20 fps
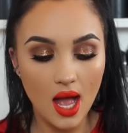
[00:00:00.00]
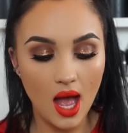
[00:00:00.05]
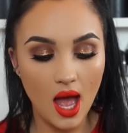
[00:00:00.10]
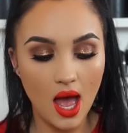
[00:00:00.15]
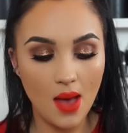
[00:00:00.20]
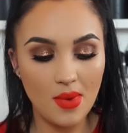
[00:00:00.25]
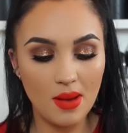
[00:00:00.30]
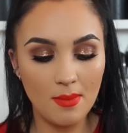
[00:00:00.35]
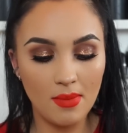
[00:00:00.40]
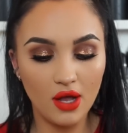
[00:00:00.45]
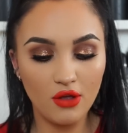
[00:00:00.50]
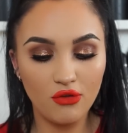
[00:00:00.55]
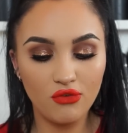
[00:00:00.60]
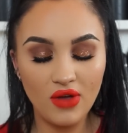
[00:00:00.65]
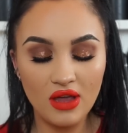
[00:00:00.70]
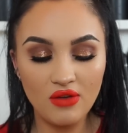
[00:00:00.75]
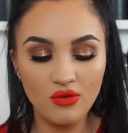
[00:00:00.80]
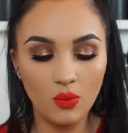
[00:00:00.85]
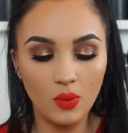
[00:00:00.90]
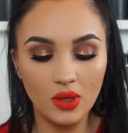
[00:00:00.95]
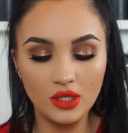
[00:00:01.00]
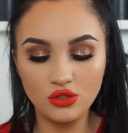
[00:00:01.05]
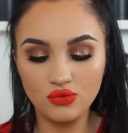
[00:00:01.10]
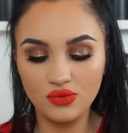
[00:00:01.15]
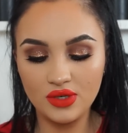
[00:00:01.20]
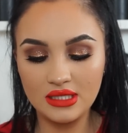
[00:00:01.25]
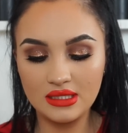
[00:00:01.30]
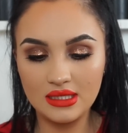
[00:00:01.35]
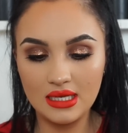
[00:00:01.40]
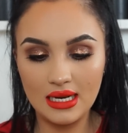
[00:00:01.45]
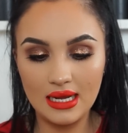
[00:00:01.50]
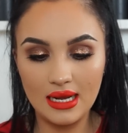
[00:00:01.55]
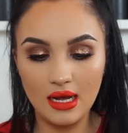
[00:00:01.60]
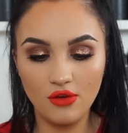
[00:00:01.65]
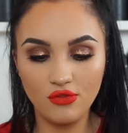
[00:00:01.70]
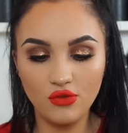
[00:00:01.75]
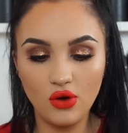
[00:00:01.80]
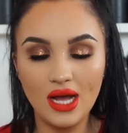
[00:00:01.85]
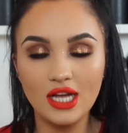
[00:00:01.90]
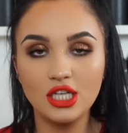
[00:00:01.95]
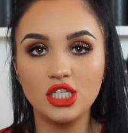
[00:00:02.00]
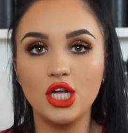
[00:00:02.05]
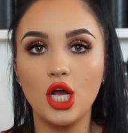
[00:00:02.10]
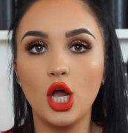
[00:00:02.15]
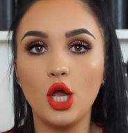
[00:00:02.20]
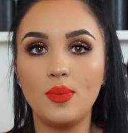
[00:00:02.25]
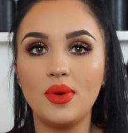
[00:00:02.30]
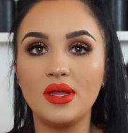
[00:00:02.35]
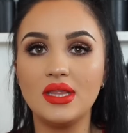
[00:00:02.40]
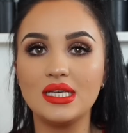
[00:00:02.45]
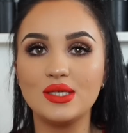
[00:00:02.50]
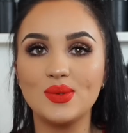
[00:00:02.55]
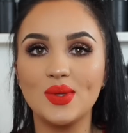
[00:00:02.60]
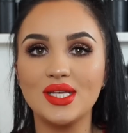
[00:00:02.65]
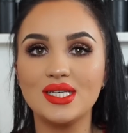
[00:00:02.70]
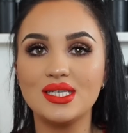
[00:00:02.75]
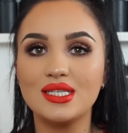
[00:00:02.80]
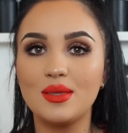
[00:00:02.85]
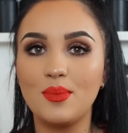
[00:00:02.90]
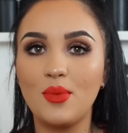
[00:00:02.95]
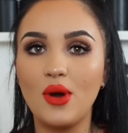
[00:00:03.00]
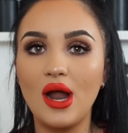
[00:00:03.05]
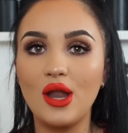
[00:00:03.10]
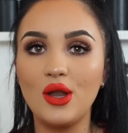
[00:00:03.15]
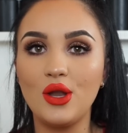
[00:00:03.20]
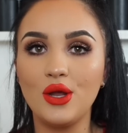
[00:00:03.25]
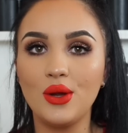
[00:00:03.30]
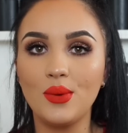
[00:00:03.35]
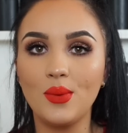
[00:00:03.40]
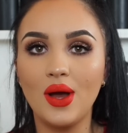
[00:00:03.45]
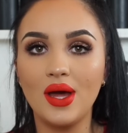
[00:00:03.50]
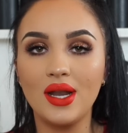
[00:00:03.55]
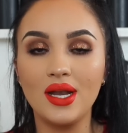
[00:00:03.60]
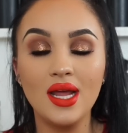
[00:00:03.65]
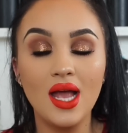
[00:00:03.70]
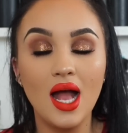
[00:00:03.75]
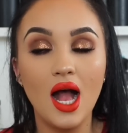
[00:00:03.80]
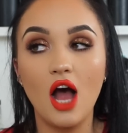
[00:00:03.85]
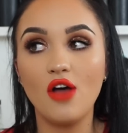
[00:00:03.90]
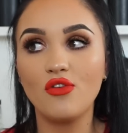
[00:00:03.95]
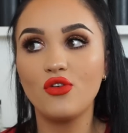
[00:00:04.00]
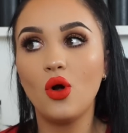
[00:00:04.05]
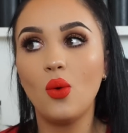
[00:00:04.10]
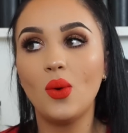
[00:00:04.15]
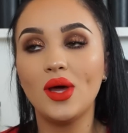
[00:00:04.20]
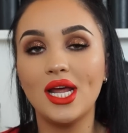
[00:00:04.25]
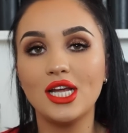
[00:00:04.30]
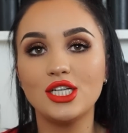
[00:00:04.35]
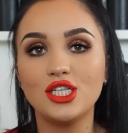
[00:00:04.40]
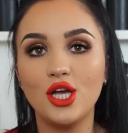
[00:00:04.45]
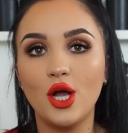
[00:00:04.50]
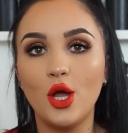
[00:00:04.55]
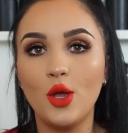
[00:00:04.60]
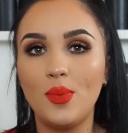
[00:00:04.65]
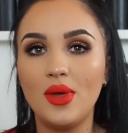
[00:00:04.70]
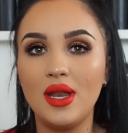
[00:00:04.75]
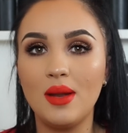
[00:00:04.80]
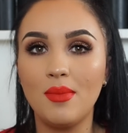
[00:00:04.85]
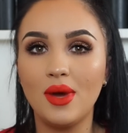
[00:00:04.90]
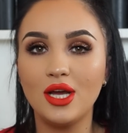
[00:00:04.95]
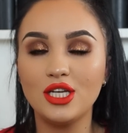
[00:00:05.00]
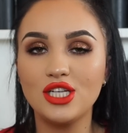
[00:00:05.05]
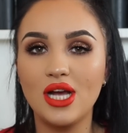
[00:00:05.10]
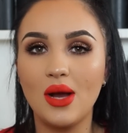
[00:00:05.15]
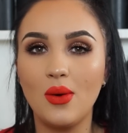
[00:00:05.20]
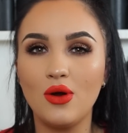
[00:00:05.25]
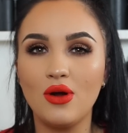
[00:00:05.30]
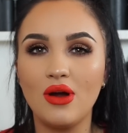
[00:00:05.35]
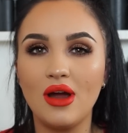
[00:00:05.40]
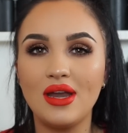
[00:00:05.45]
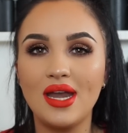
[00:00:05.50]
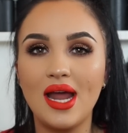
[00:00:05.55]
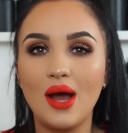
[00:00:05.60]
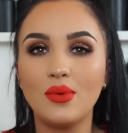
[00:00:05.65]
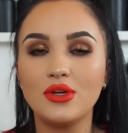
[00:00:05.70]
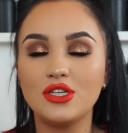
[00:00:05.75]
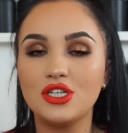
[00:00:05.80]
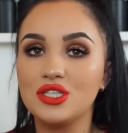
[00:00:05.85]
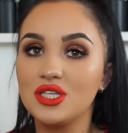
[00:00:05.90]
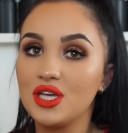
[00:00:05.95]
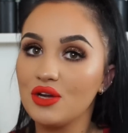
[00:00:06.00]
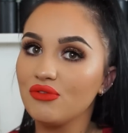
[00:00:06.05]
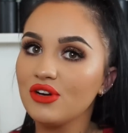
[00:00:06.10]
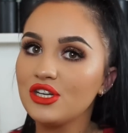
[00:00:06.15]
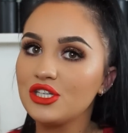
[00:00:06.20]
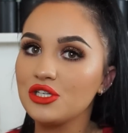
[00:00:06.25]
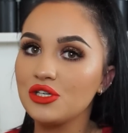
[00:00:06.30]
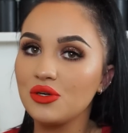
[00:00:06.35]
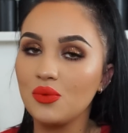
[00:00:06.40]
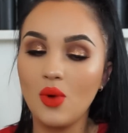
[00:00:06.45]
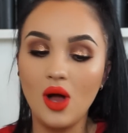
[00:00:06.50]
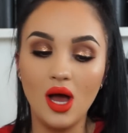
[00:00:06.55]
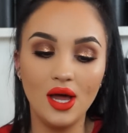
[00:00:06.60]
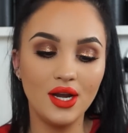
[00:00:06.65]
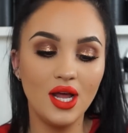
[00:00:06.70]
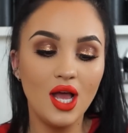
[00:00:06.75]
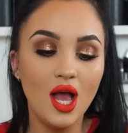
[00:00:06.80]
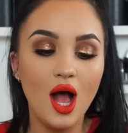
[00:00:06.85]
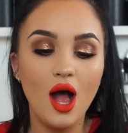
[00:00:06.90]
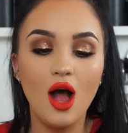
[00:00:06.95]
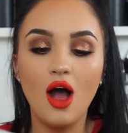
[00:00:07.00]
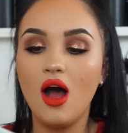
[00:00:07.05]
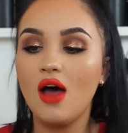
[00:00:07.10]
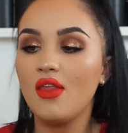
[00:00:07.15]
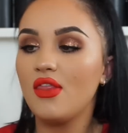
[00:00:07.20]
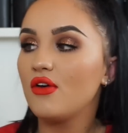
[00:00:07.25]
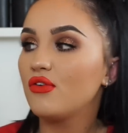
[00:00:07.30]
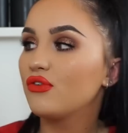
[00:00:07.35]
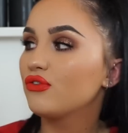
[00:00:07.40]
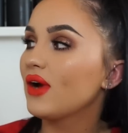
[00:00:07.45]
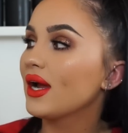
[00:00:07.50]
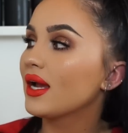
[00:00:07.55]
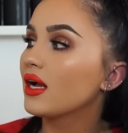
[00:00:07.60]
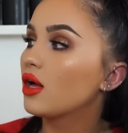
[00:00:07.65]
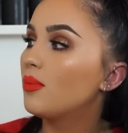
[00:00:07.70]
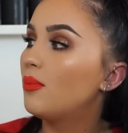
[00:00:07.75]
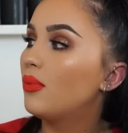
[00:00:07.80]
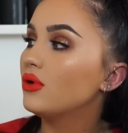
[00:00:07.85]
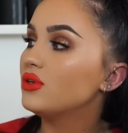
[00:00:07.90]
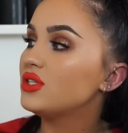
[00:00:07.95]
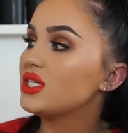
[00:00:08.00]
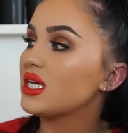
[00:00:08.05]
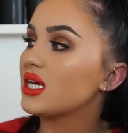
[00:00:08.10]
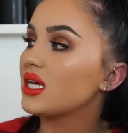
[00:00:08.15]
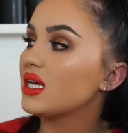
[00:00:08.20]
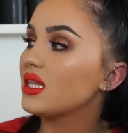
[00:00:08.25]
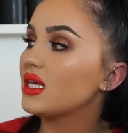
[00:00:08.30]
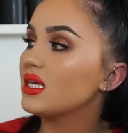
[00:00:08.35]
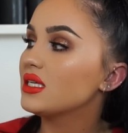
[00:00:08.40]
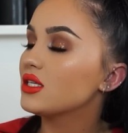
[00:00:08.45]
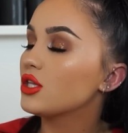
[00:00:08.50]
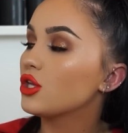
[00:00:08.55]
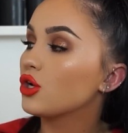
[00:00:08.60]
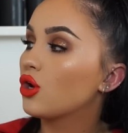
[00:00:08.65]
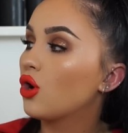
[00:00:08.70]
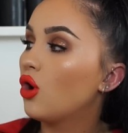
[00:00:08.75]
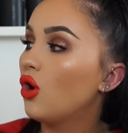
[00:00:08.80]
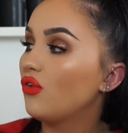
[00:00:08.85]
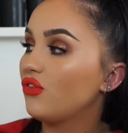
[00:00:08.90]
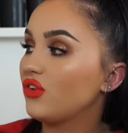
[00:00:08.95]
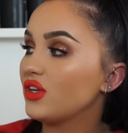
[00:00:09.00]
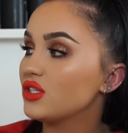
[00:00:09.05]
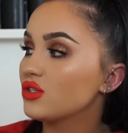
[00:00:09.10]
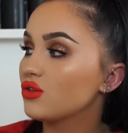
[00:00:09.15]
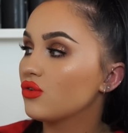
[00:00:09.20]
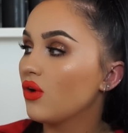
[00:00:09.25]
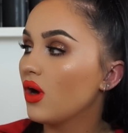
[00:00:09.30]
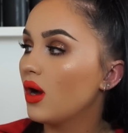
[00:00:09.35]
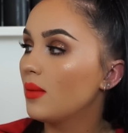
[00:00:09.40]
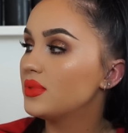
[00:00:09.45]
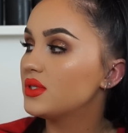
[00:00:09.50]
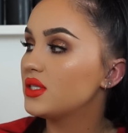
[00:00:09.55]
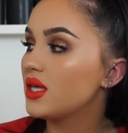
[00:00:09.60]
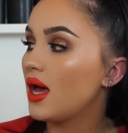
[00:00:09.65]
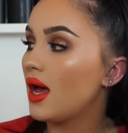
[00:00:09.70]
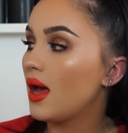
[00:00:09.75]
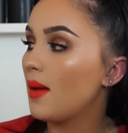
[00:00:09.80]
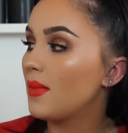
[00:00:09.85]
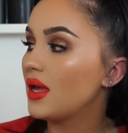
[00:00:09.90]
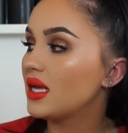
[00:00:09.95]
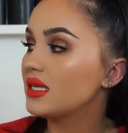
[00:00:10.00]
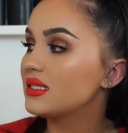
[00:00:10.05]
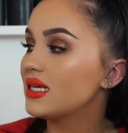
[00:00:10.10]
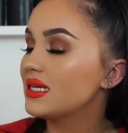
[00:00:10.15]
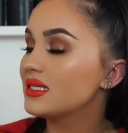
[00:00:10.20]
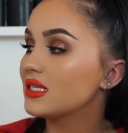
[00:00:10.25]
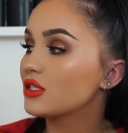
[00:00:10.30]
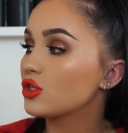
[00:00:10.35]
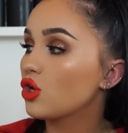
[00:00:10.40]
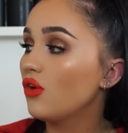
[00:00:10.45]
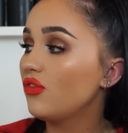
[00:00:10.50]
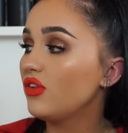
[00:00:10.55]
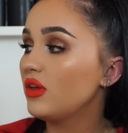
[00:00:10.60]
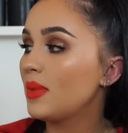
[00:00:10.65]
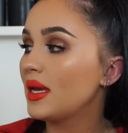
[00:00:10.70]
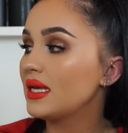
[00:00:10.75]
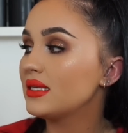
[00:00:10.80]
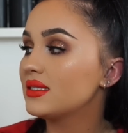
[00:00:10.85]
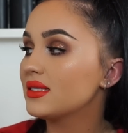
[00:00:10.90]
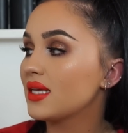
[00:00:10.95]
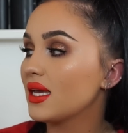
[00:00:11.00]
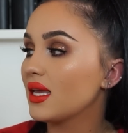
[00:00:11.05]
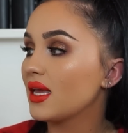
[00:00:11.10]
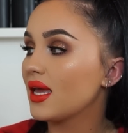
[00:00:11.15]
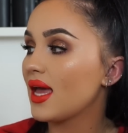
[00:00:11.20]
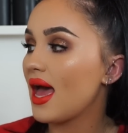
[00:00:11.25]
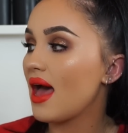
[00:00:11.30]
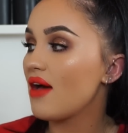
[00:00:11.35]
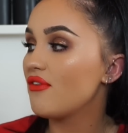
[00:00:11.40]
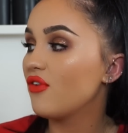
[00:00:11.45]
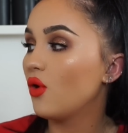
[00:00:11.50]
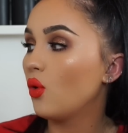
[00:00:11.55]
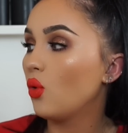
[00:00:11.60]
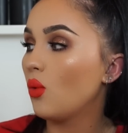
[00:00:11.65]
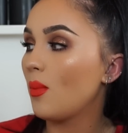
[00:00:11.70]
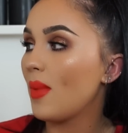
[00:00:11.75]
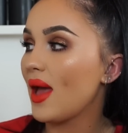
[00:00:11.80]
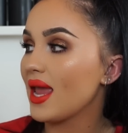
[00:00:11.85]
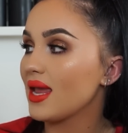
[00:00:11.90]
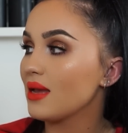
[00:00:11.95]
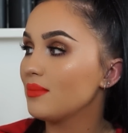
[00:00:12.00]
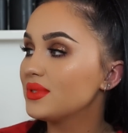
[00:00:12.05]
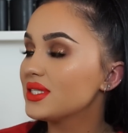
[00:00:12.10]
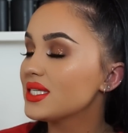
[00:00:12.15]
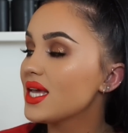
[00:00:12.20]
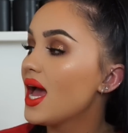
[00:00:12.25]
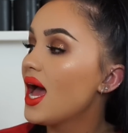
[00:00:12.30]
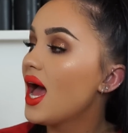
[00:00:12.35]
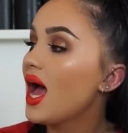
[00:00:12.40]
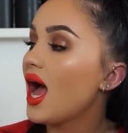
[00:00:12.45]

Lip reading: And my favourite ones recently, I've not actually opened this one. This is a brand new one. I've got one actually open in my shower right now, which is the original one, are the Frank Body, these are the coffee scrubs. It says it's coffee-based skincare for all babes.